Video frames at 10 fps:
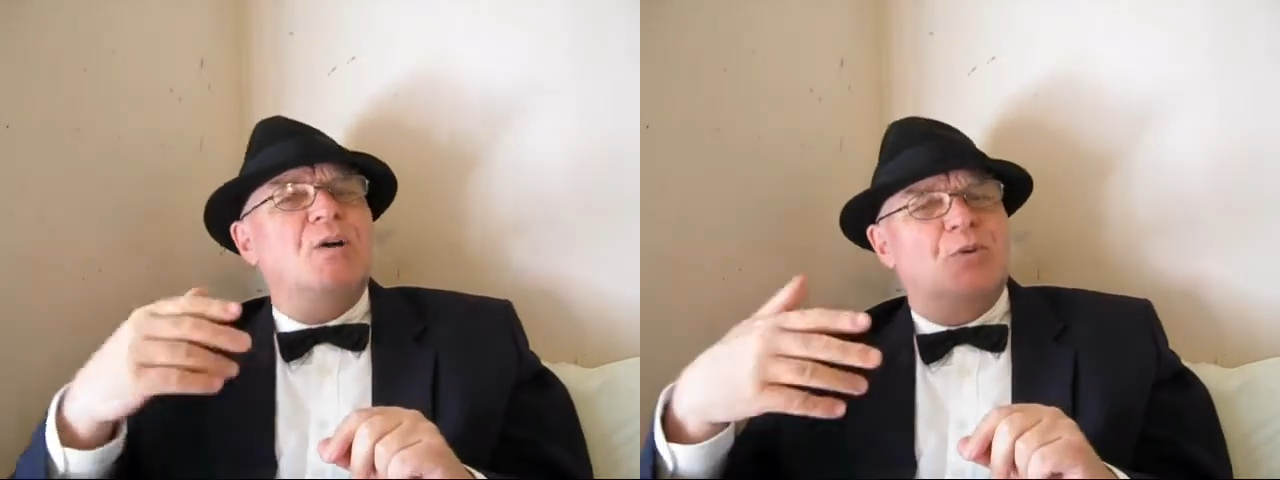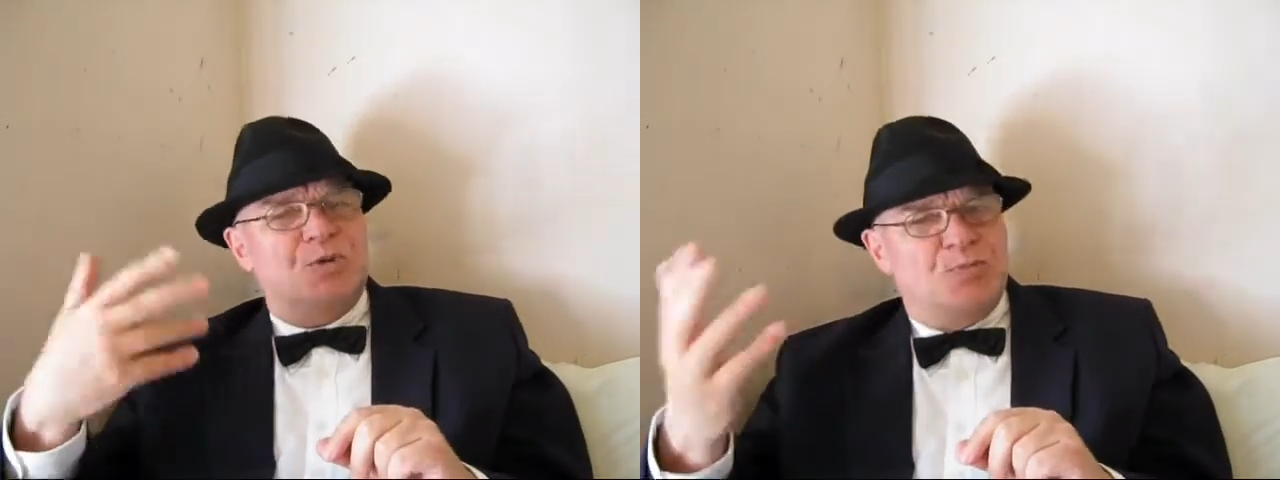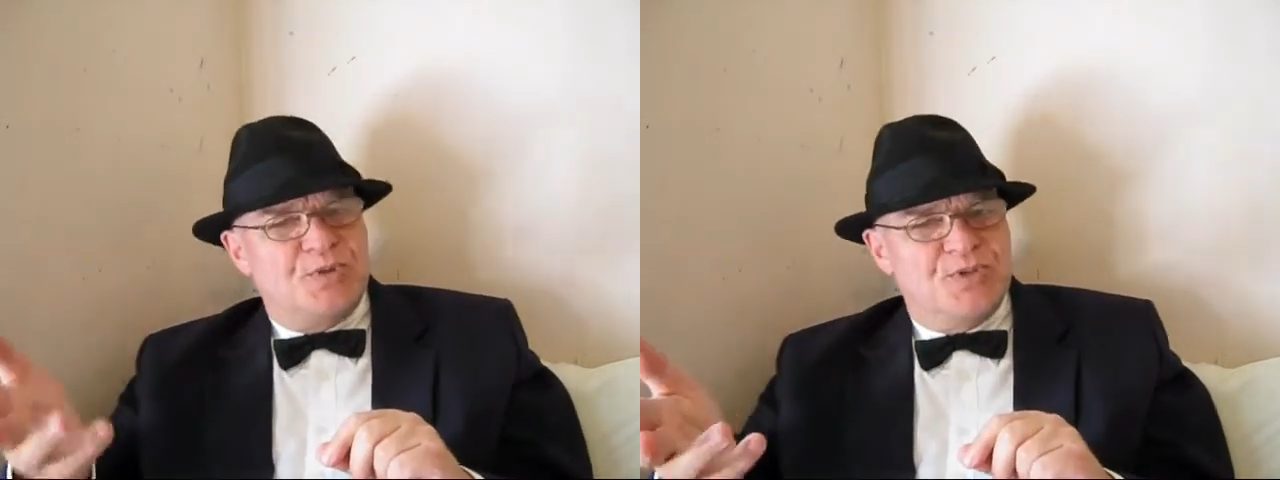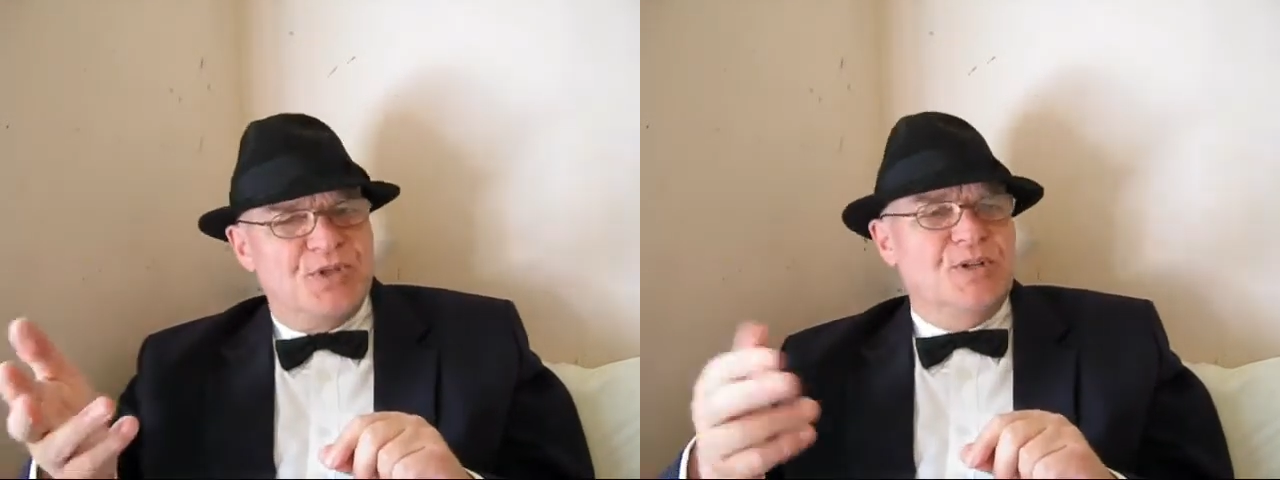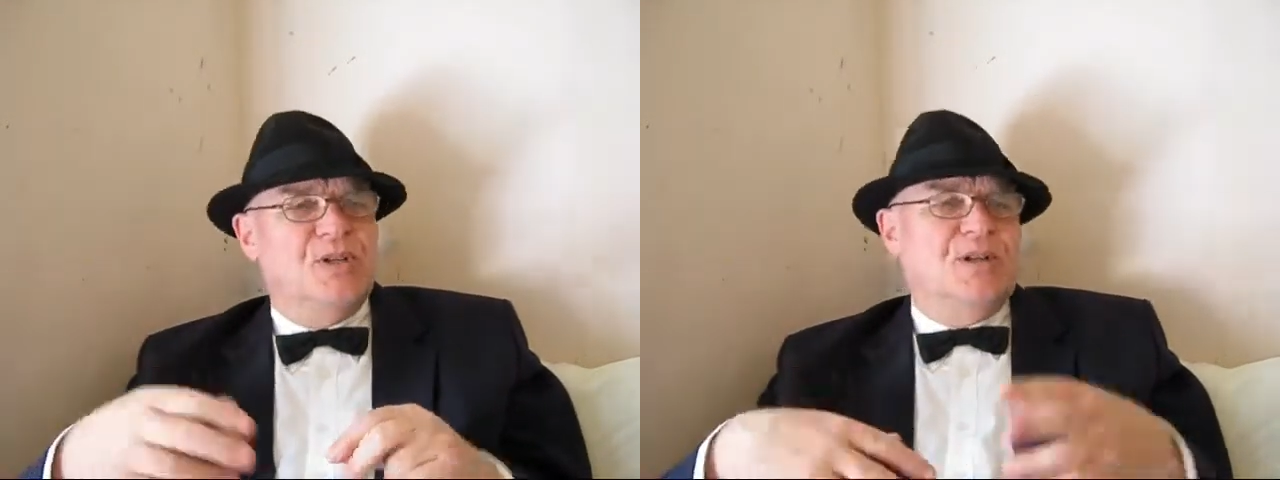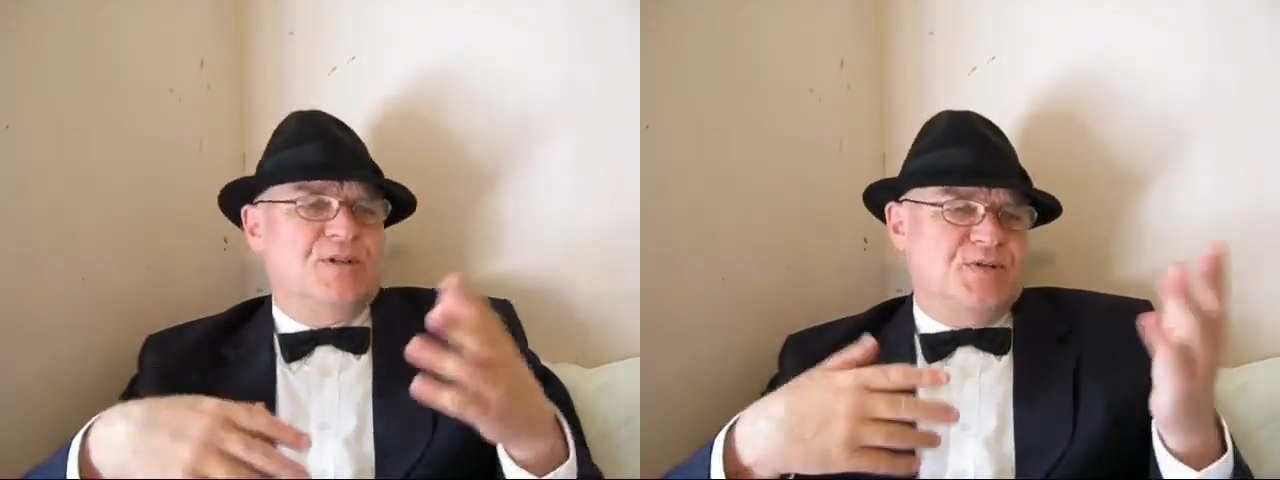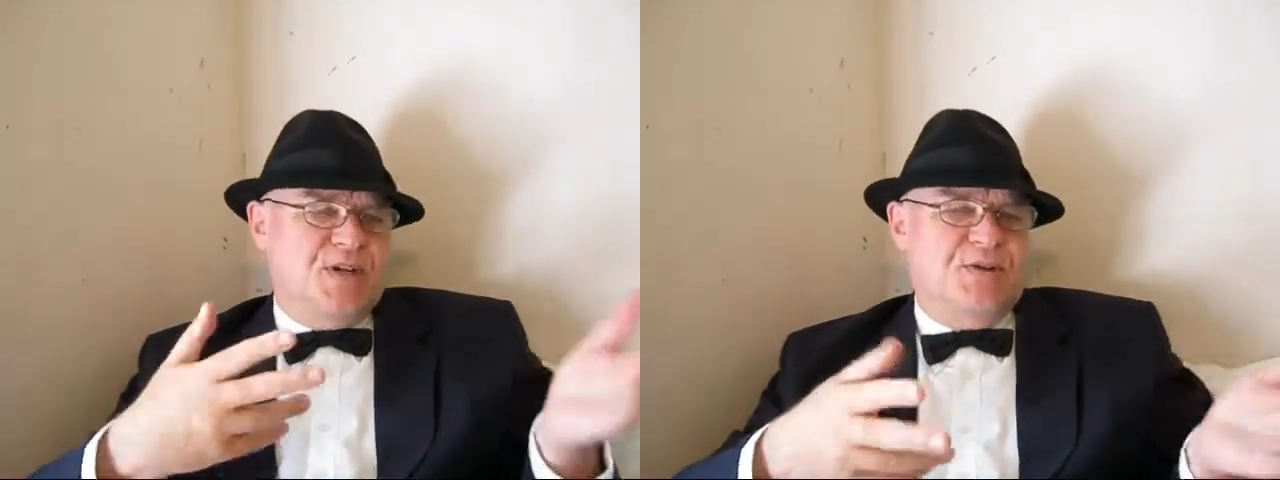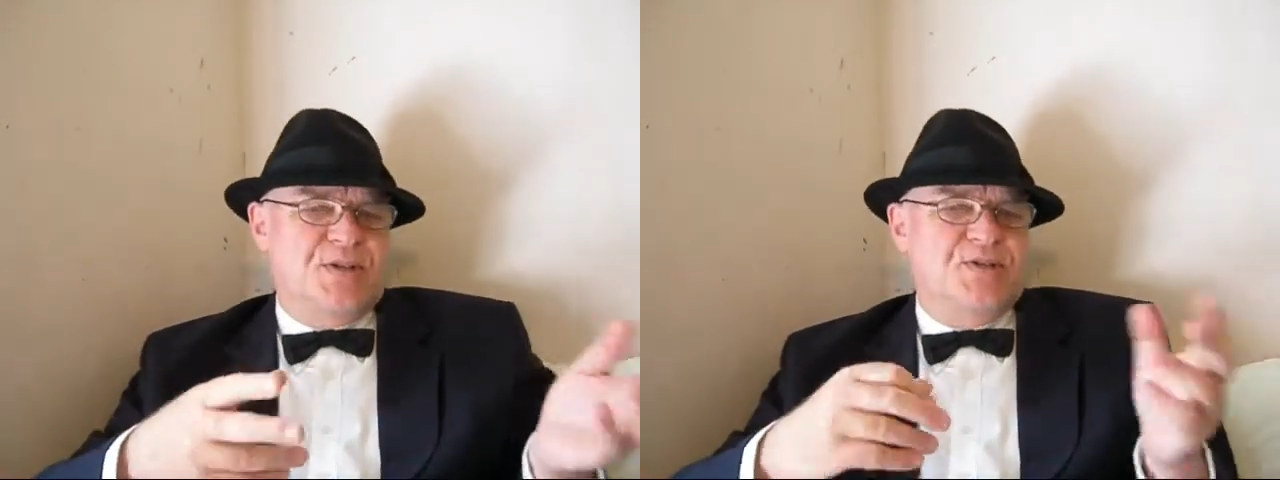which Brazil and
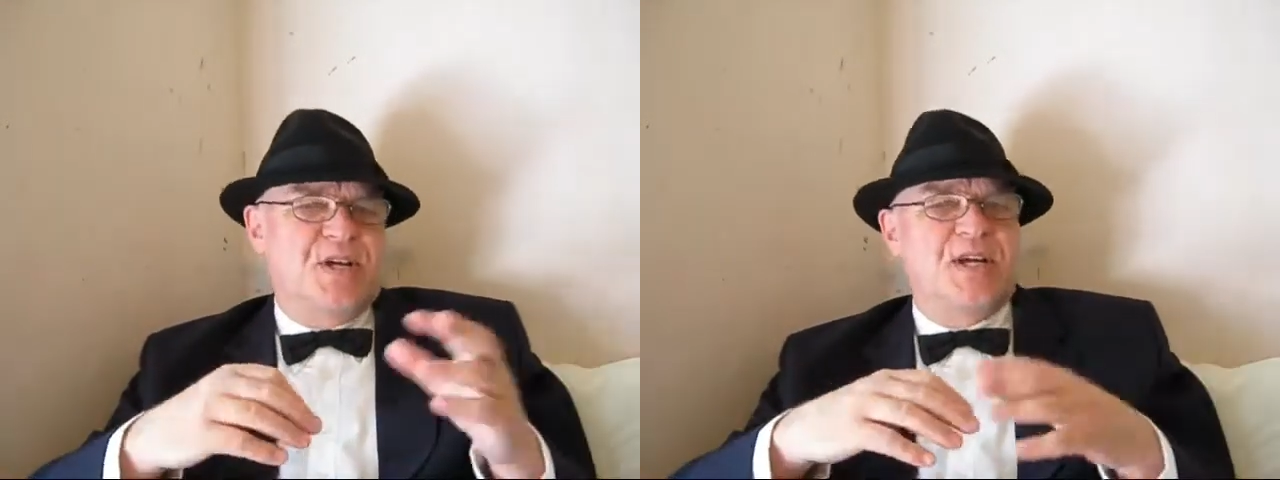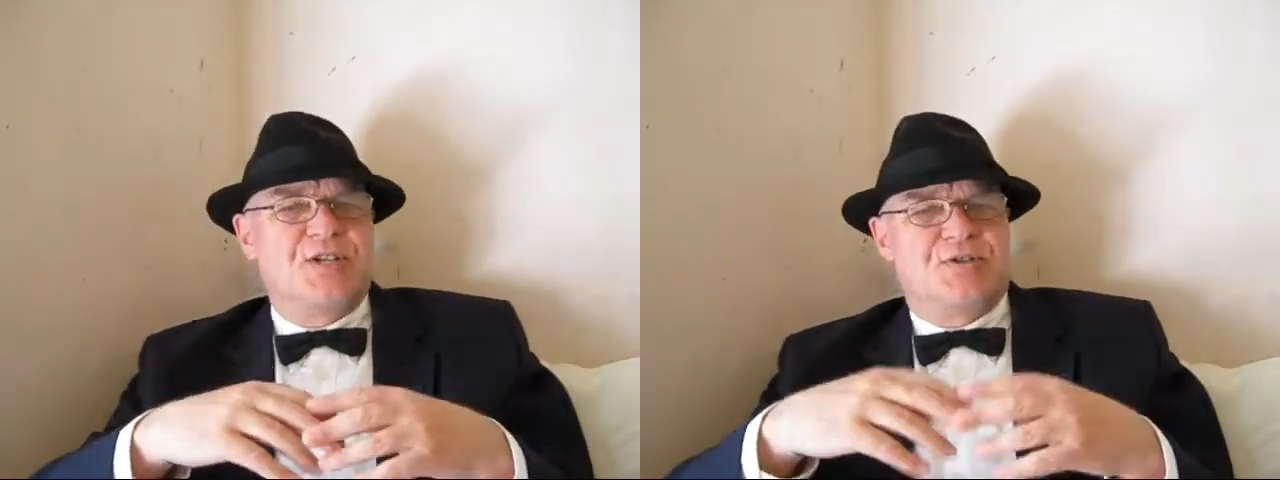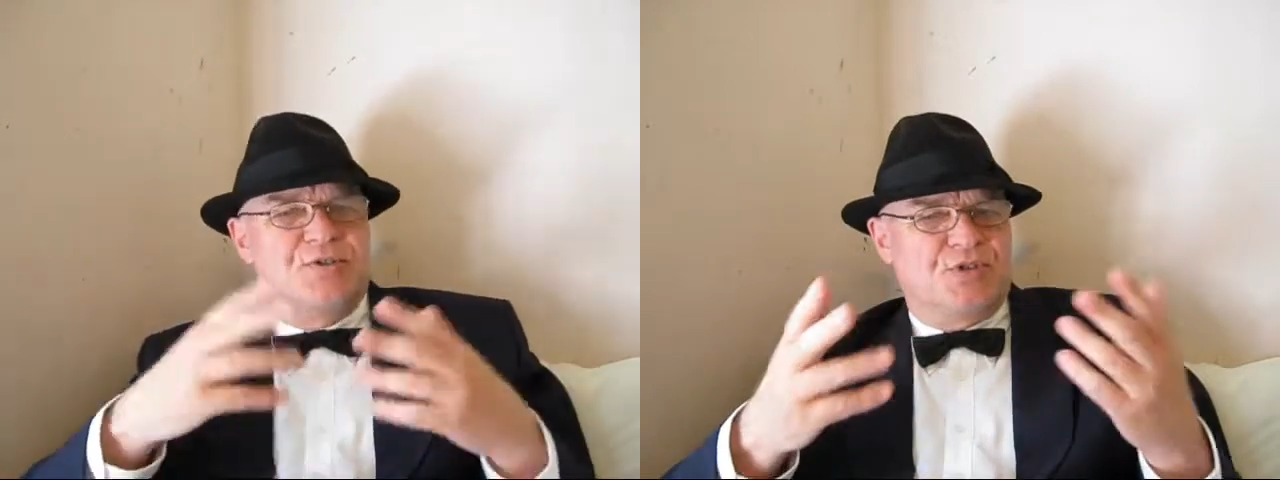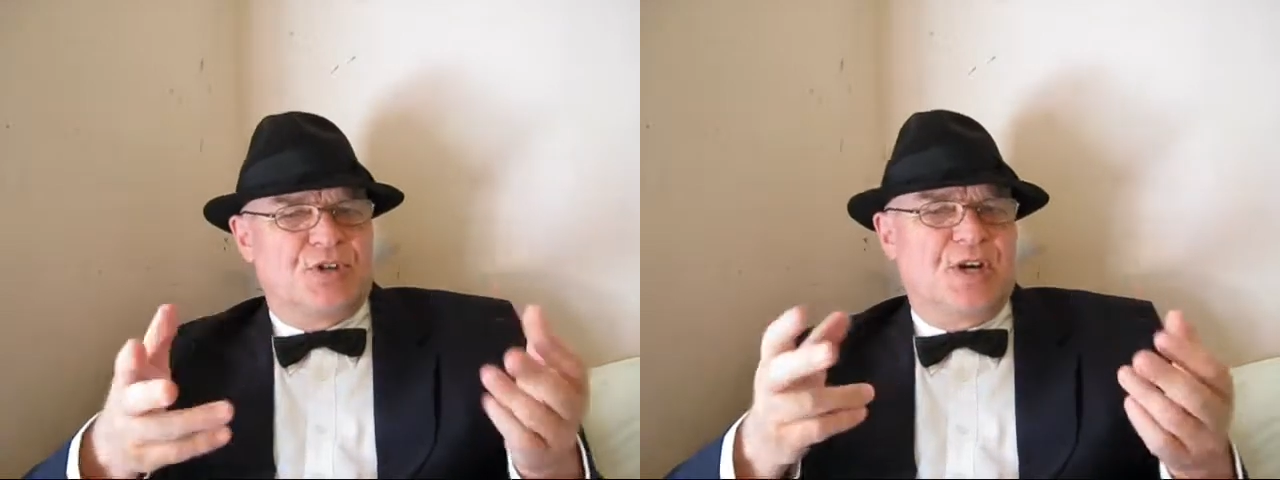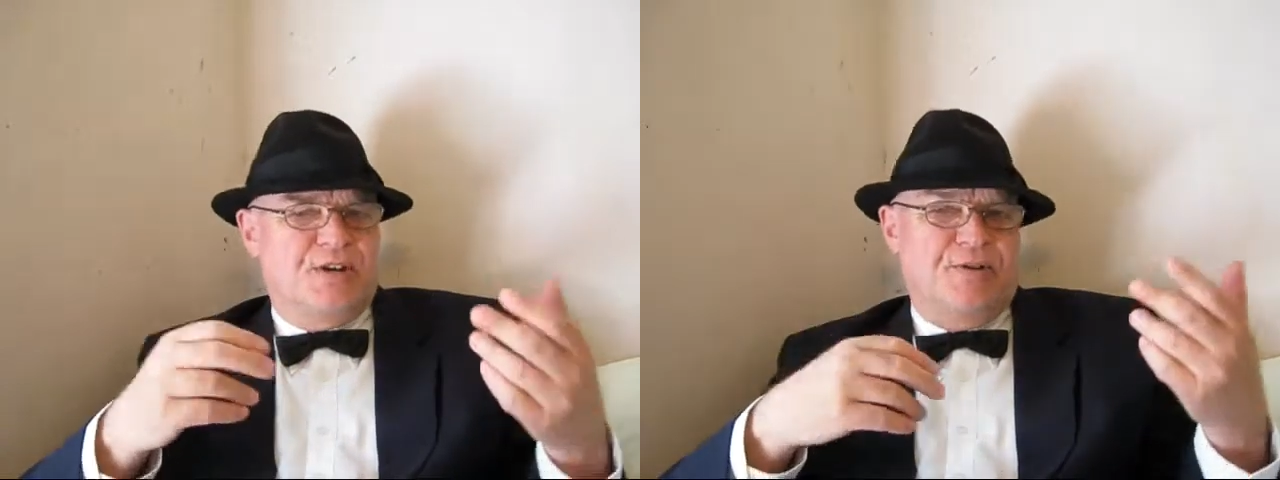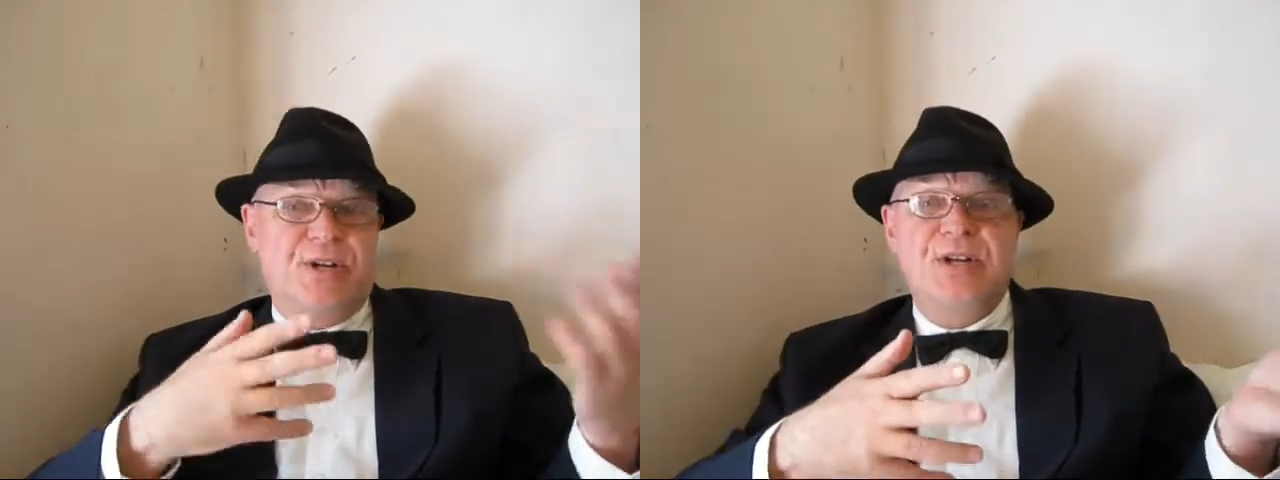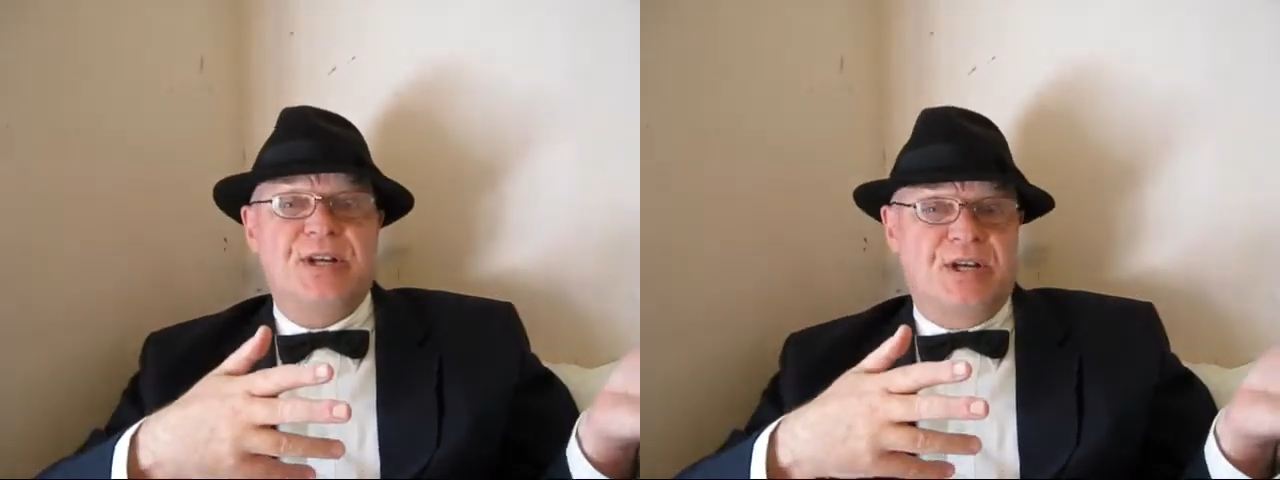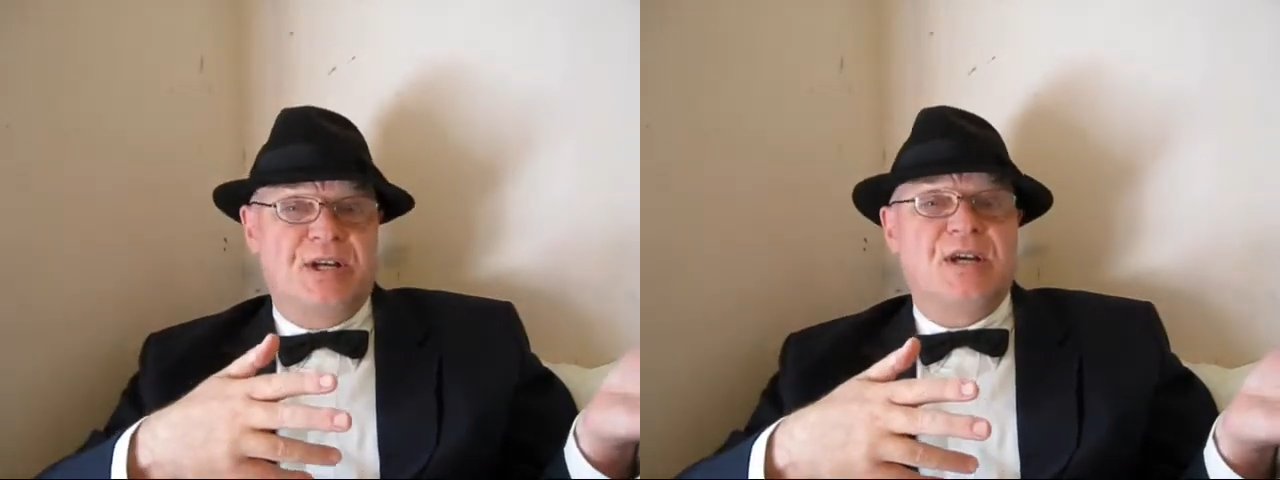Southeast Asia and China and
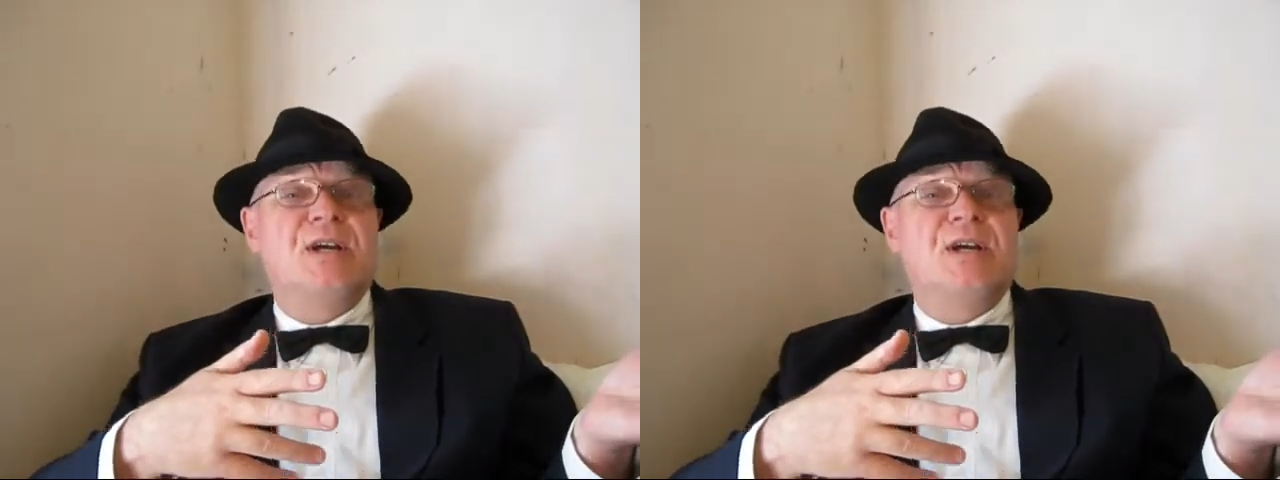India